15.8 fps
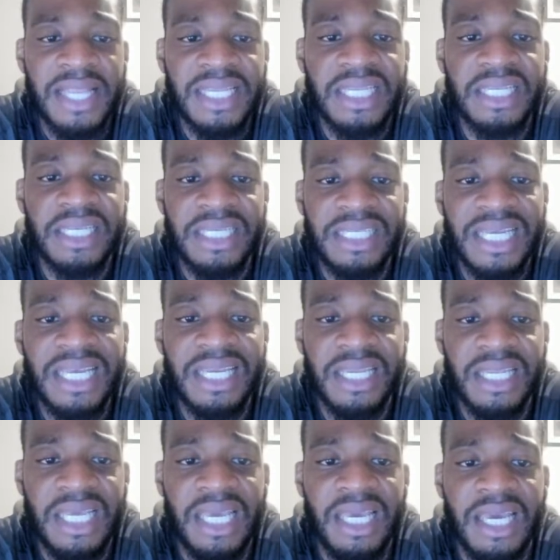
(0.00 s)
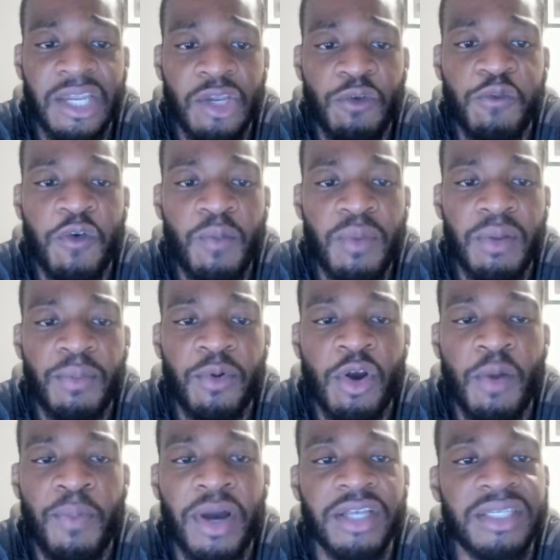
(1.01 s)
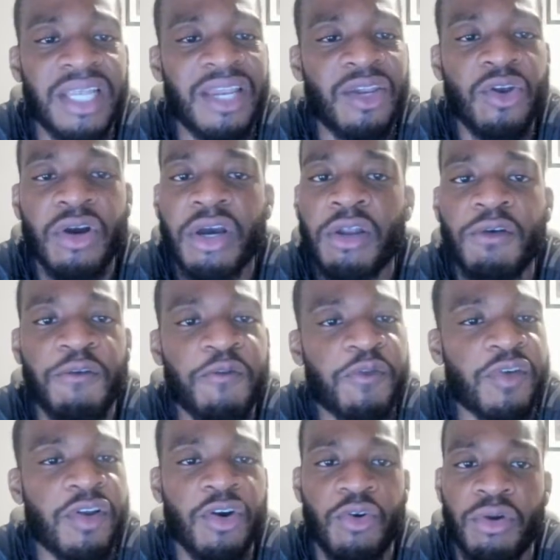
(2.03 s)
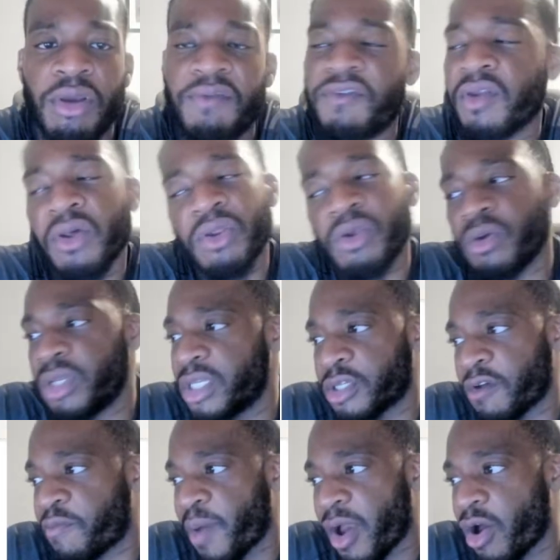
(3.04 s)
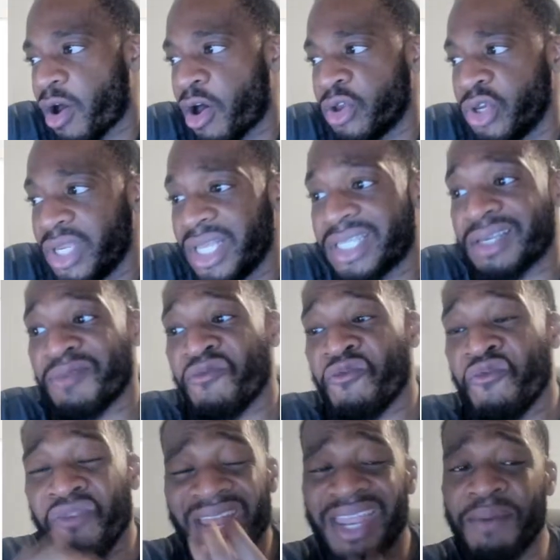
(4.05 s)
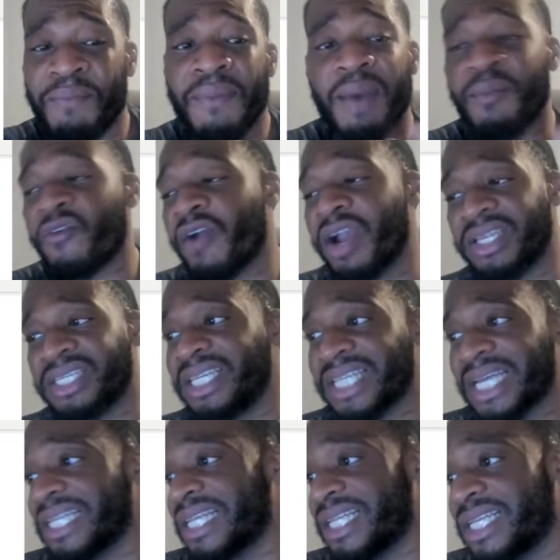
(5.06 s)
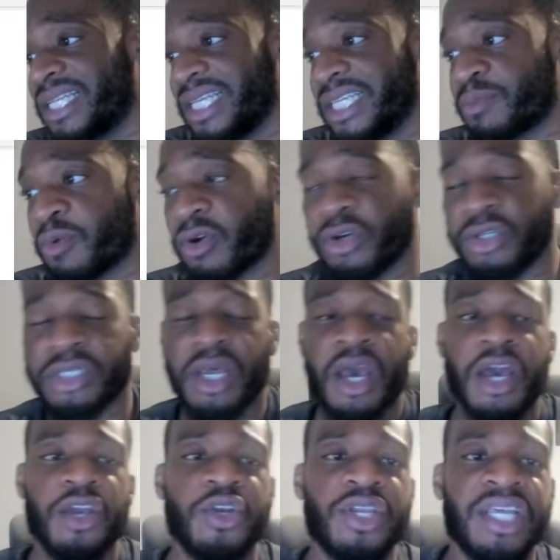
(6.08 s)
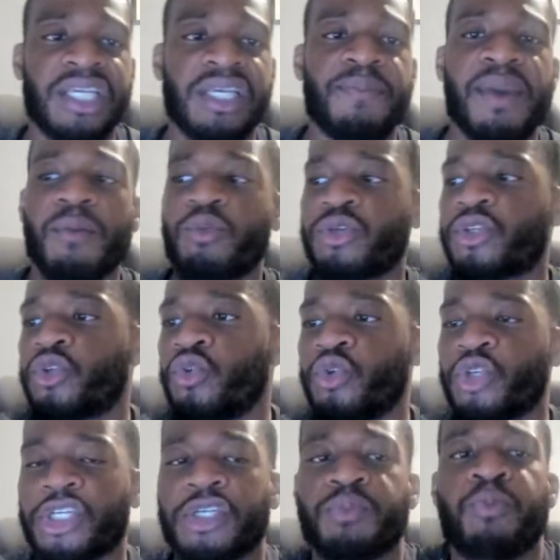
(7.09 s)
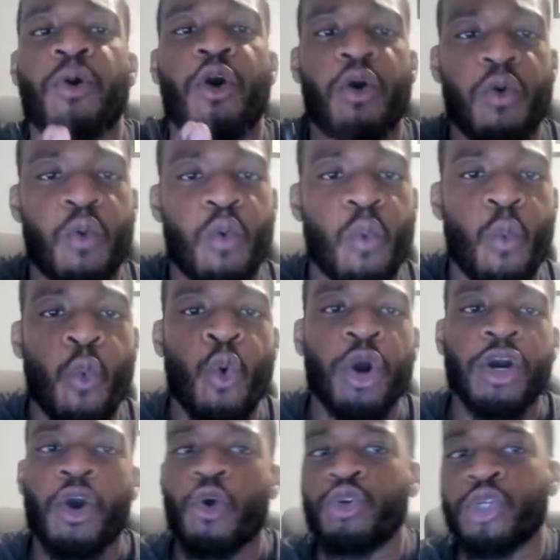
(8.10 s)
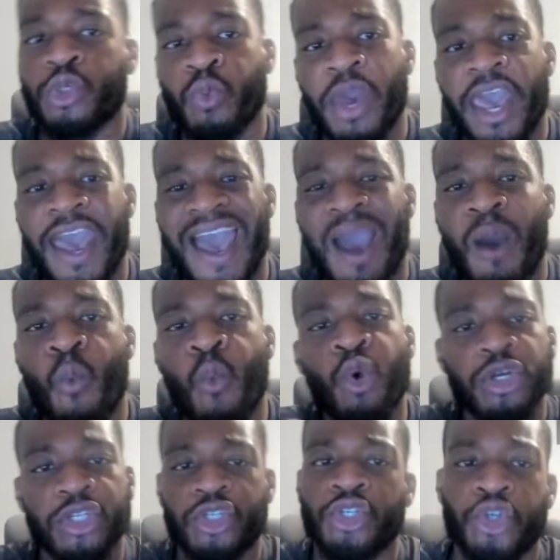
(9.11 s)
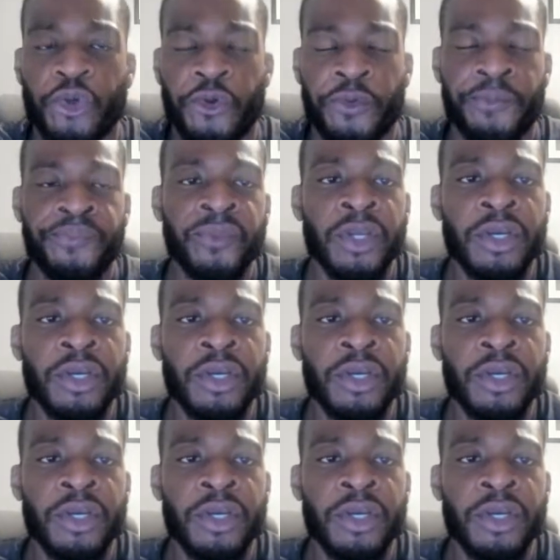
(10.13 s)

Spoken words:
identities in the formula book, but they're not gonna flow if you don't know these off by heart. You need to really memorize these identities because you need to be able to spot what goes where and what to do.